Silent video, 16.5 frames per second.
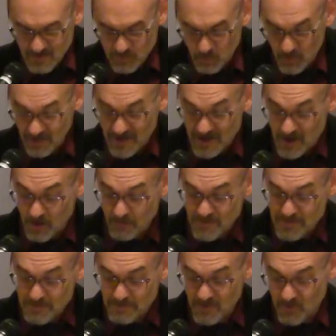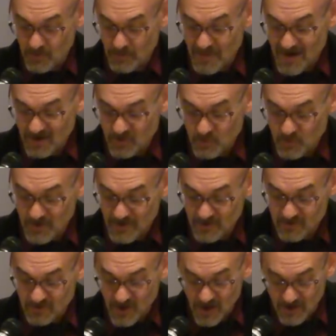Will it help me build my career
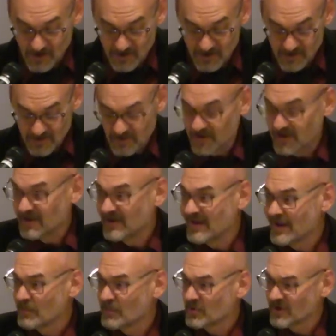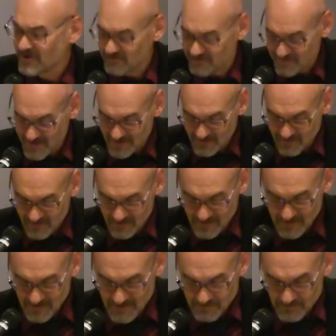taller than a neighboring fence?
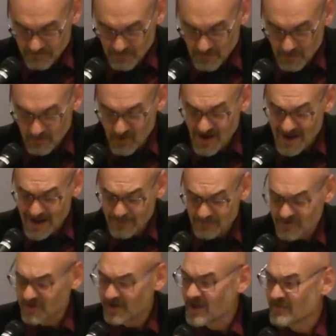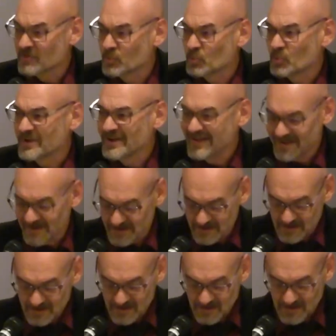Perhaps another
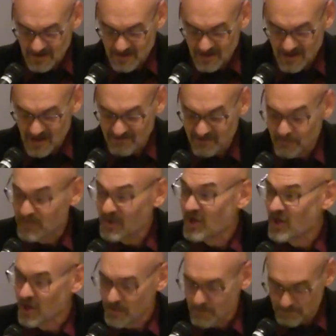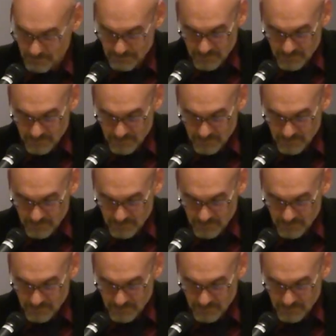reading of a poem.